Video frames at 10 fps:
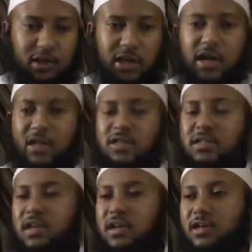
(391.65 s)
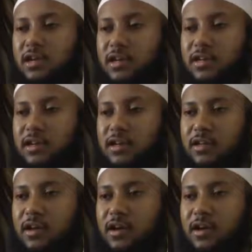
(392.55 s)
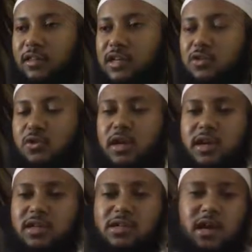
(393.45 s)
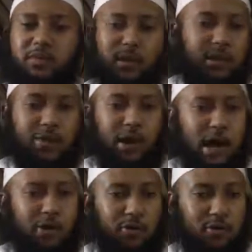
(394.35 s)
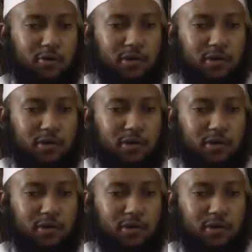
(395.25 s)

in understanding the, uh, the Sunnah and Islam than them? How?